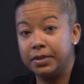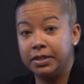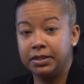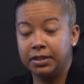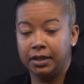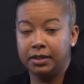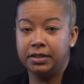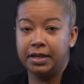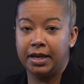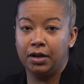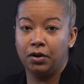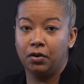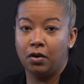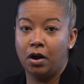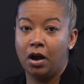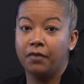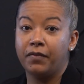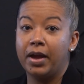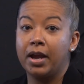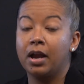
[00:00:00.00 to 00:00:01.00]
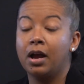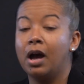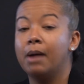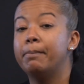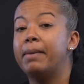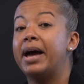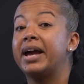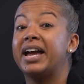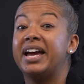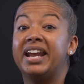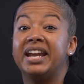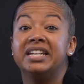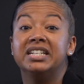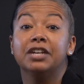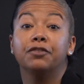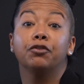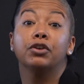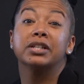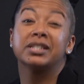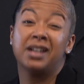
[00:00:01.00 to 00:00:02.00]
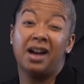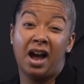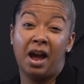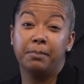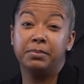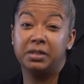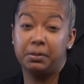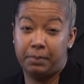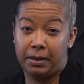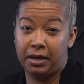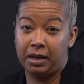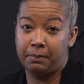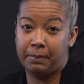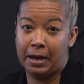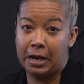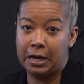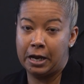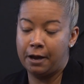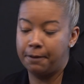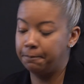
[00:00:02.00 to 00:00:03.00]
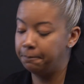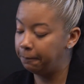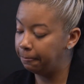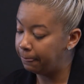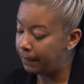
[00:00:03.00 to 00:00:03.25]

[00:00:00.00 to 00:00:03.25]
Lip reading: this container off and come back at a different time to pick it back up.